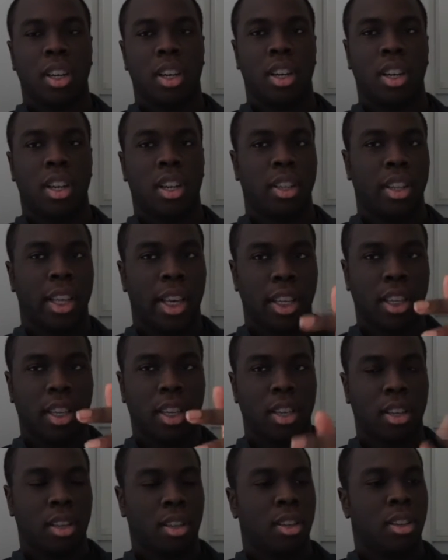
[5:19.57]
Like,
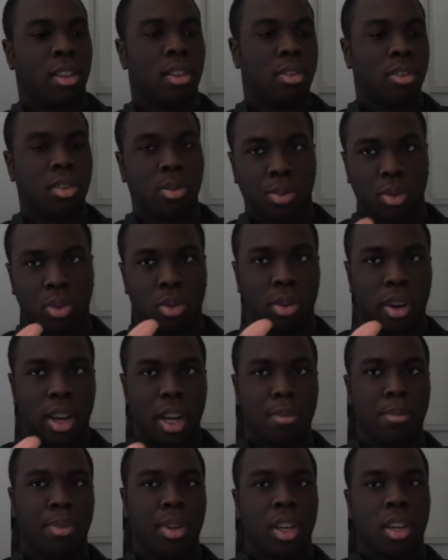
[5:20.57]

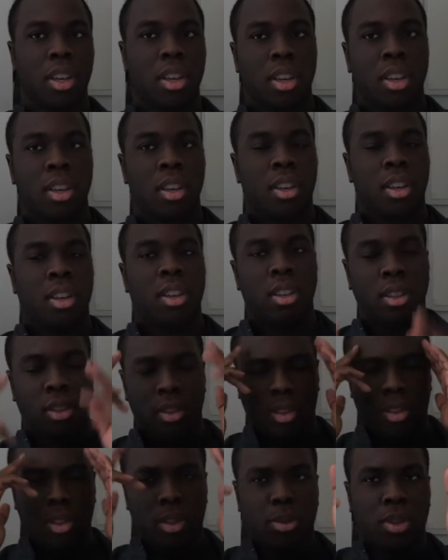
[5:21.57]
subscribe,
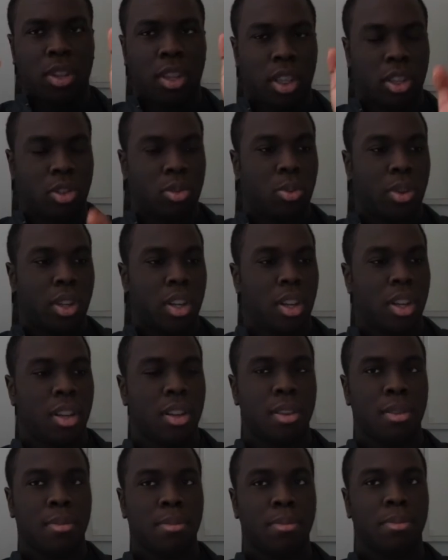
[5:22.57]
and see you on the next one.
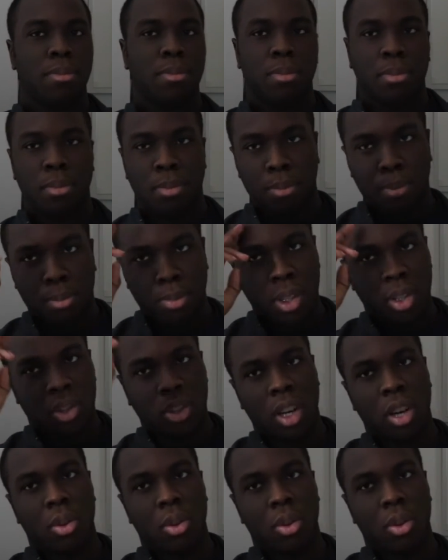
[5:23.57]
Peace